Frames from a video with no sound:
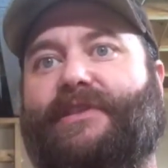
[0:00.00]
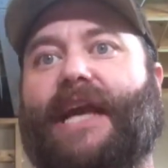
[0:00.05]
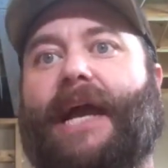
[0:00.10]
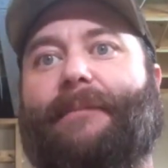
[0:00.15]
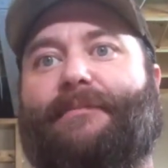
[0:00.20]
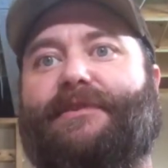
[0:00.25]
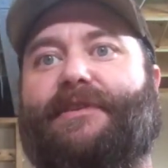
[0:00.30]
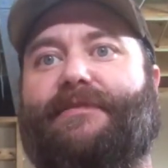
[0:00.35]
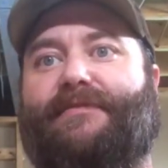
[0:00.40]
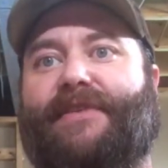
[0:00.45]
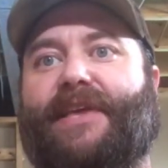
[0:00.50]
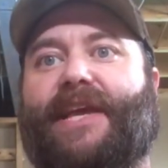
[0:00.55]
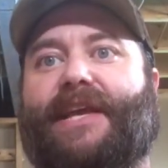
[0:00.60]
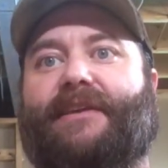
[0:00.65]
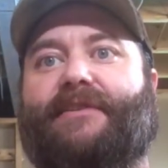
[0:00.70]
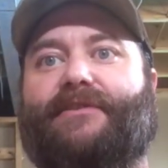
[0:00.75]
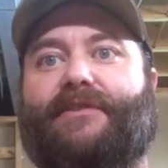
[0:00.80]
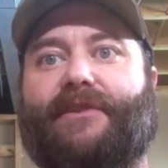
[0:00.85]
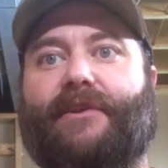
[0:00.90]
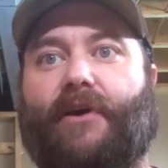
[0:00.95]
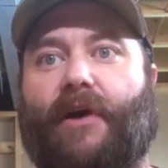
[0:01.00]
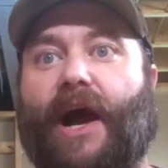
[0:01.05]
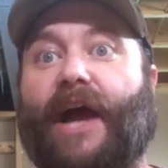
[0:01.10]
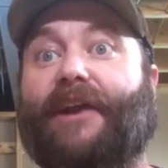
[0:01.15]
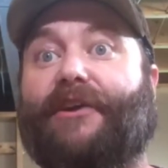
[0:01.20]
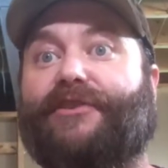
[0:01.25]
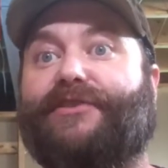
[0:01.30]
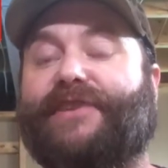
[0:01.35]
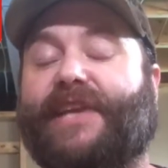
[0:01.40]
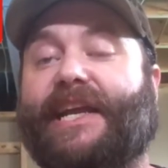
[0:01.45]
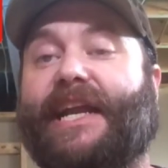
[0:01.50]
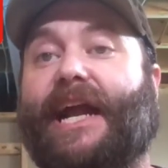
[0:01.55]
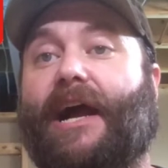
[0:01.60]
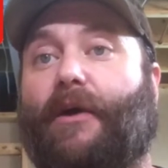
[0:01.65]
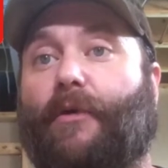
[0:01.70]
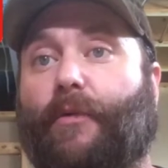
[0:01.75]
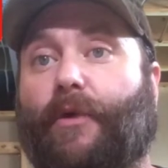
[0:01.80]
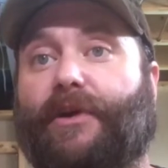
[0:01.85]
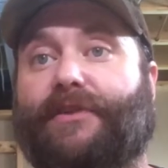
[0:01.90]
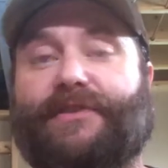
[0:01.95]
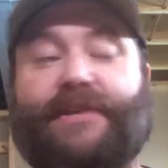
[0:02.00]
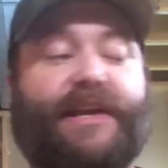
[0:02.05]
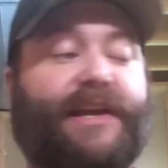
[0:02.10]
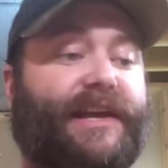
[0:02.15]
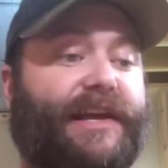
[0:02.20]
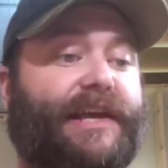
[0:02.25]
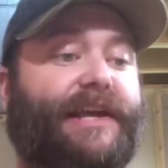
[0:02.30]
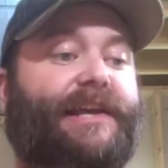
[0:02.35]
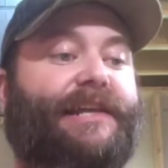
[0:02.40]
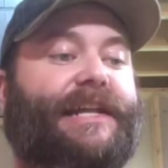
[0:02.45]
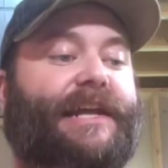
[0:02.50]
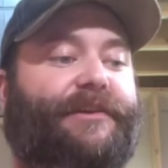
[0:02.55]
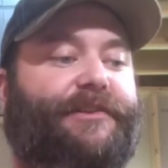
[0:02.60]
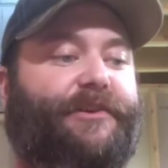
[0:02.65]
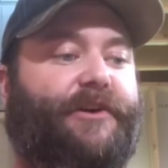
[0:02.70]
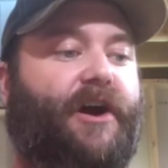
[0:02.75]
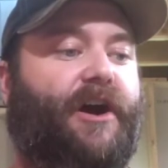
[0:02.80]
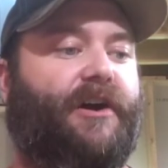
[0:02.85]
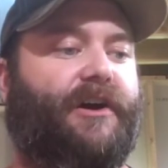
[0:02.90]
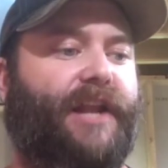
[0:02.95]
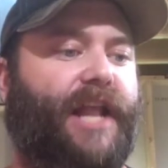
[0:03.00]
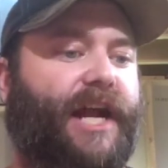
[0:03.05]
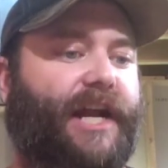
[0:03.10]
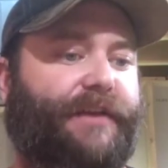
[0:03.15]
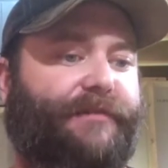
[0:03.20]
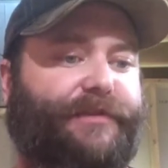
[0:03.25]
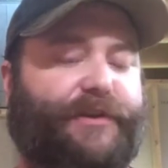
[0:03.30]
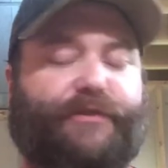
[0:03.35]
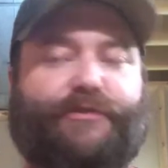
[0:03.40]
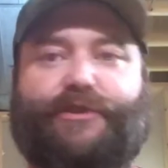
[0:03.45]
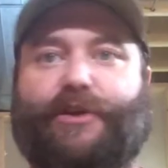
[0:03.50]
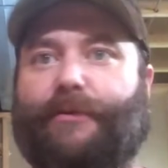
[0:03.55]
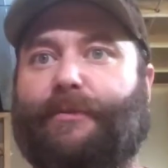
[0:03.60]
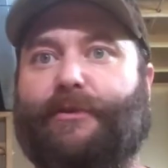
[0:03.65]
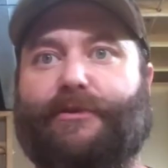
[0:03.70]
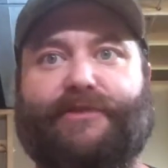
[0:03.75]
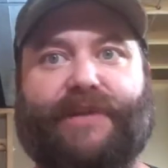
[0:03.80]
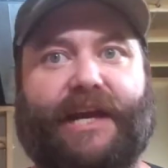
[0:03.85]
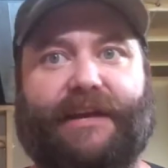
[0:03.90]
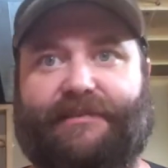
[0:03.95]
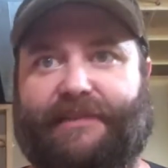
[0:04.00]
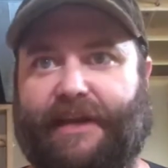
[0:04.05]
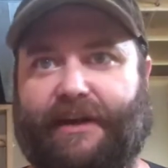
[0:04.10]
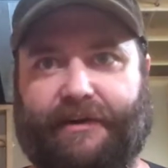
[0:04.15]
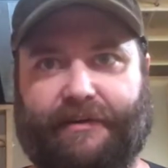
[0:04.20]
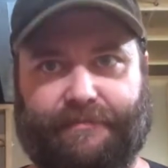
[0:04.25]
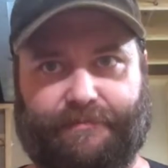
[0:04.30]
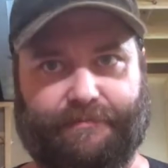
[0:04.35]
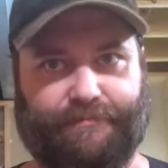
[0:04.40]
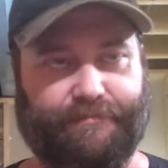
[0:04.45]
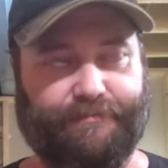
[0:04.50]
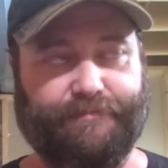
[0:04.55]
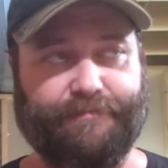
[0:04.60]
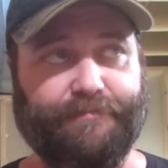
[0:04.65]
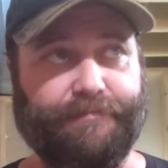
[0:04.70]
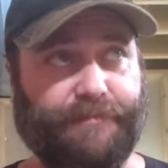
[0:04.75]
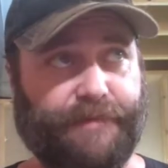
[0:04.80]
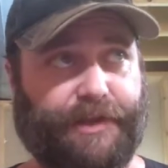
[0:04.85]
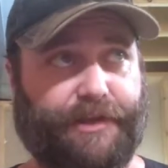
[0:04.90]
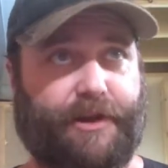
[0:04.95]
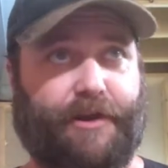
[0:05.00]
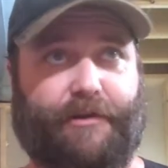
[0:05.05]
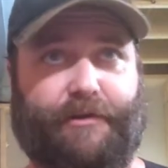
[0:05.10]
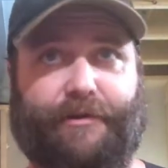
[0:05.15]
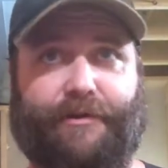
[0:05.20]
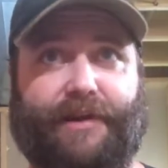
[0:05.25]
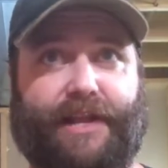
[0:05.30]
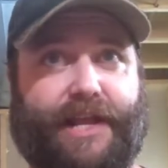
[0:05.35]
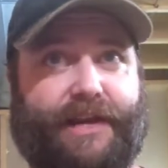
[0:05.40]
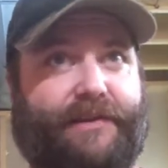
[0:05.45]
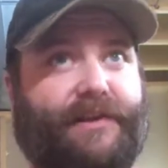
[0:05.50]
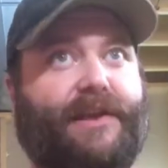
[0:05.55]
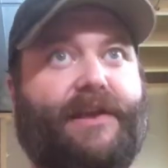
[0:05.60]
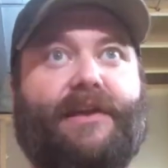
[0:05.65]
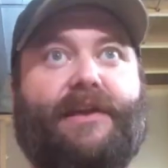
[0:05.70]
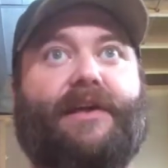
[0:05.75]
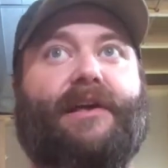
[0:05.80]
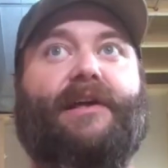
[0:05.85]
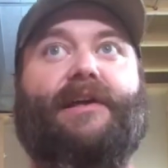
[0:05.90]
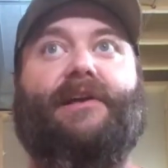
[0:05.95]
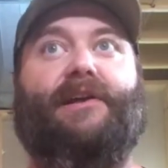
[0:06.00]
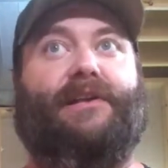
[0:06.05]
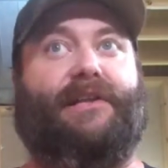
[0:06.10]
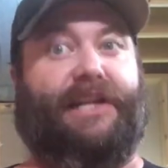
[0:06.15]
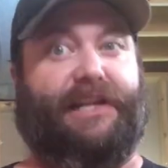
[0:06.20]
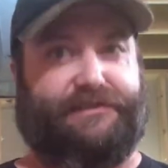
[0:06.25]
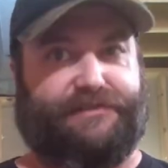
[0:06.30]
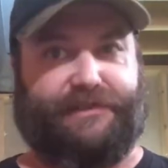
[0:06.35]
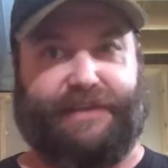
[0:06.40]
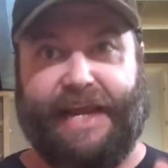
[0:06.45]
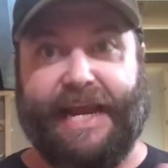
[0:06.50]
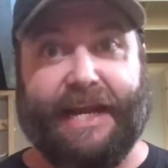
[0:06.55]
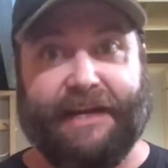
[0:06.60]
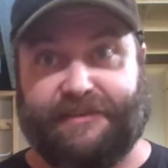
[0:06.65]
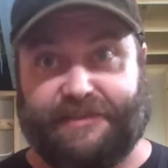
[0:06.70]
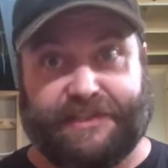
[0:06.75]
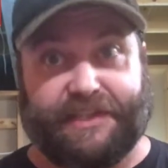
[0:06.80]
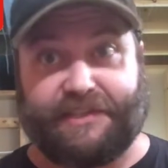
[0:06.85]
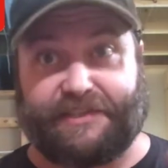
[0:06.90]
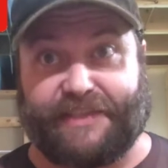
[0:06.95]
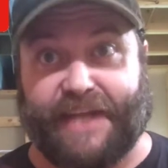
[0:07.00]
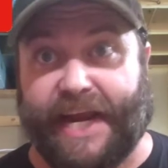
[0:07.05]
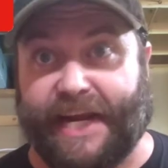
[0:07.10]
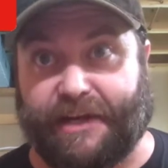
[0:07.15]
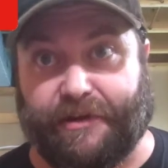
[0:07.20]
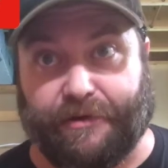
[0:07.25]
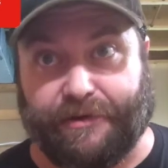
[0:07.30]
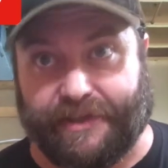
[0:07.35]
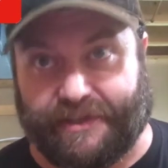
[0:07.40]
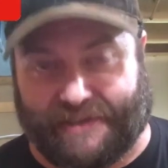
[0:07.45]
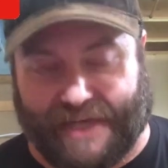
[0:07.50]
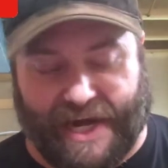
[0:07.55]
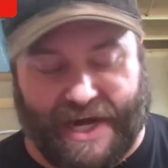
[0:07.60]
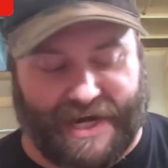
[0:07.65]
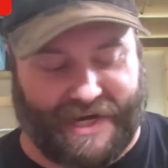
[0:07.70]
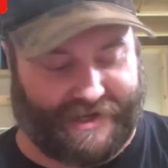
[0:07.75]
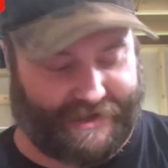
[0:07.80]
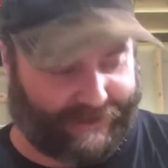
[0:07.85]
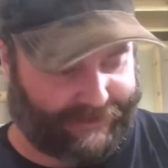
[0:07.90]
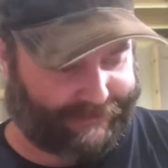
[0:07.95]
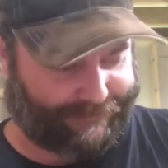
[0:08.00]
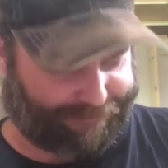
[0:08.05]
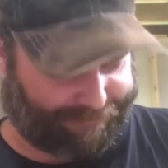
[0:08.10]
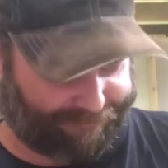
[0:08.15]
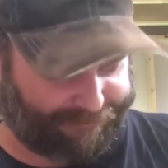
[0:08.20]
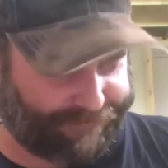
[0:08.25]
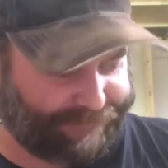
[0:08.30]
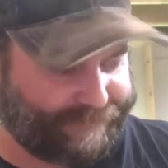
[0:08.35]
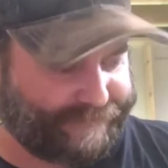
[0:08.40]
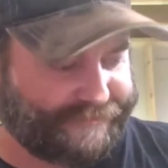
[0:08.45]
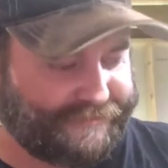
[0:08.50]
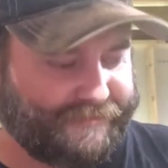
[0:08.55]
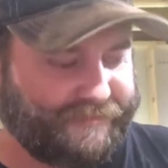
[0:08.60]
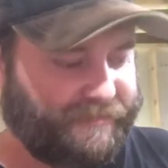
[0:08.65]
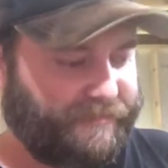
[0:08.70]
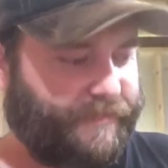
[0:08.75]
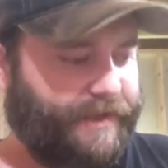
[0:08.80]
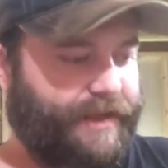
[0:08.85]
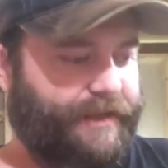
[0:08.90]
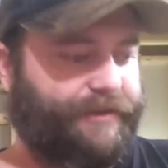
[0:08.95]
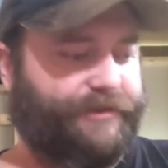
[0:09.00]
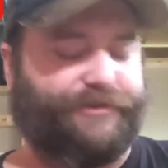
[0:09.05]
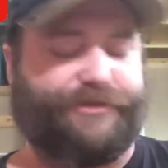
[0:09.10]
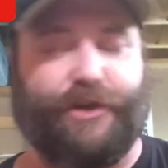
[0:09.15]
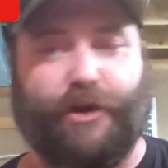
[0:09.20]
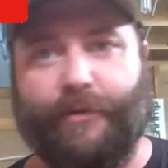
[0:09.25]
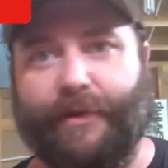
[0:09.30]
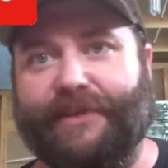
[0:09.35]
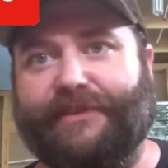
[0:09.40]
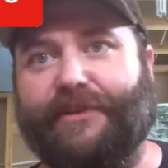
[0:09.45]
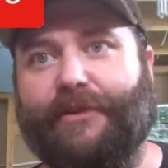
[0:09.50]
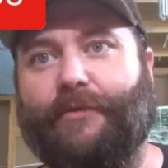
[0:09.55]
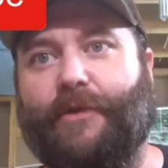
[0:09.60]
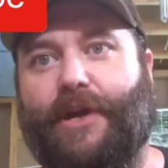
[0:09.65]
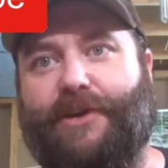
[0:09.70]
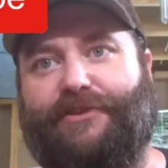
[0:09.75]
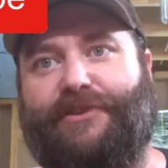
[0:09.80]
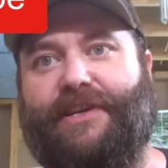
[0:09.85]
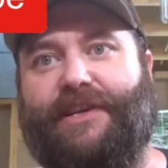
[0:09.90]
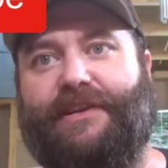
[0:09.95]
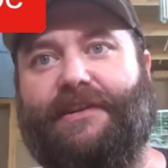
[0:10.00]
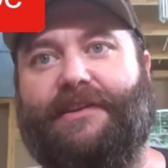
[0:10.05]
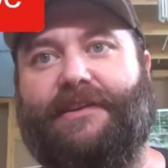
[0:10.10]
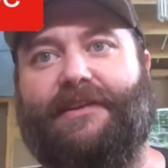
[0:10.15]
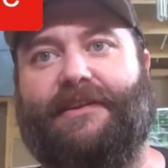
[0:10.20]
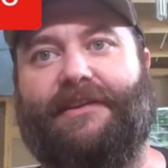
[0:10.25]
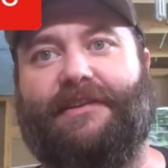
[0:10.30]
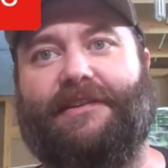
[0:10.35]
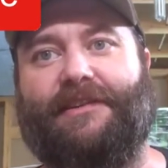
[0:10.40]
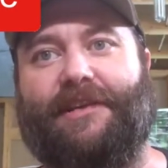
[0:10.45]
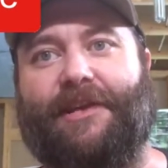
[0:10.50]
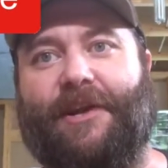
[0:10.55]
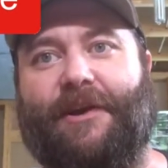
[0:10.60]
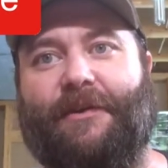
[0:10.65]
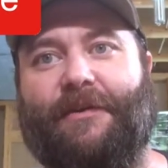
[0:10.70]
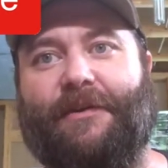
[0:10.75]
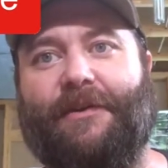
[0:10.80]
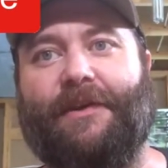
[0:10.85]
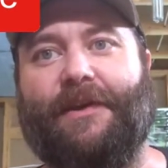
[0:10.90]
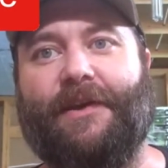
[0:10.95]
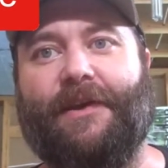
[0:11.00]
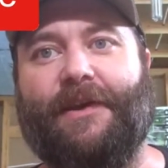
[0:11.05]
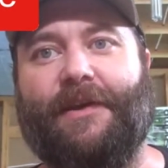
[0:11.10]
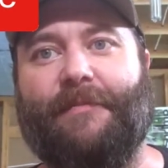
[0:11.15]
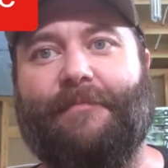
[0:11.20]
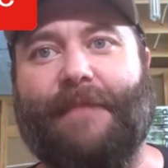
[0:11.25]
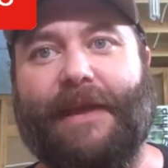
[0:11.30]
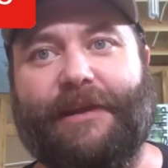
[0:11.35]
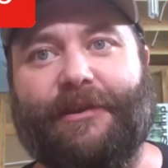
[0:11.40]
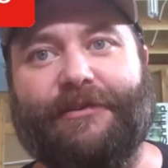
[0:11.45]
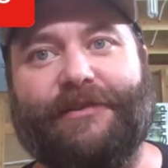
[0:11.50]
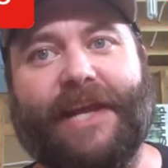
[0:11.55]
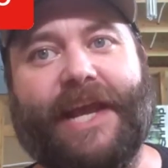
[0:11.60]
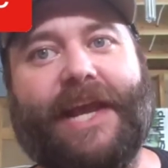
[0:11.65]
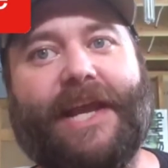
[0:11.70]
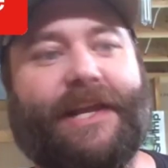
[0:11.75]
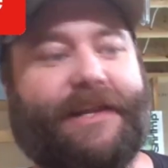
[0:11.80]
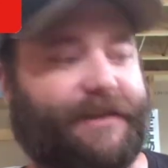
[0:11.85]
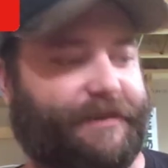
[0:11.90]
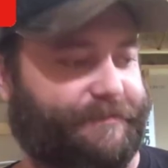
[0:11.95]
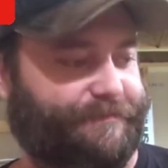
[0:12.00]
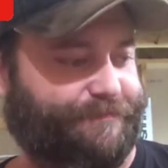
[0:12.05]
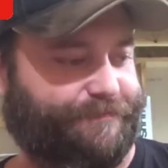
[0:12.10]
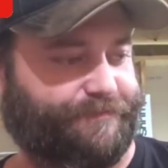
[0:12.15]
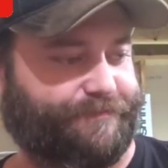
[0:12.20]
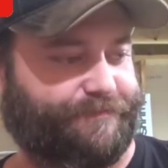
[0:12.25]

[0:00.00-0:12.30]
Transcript: types of things. You know, I understand how it works. Now, there are a lot of YouTubers out there, you know, who are like, let's insta-cycle the tank. There's no reason to rush it. You know, make your tank,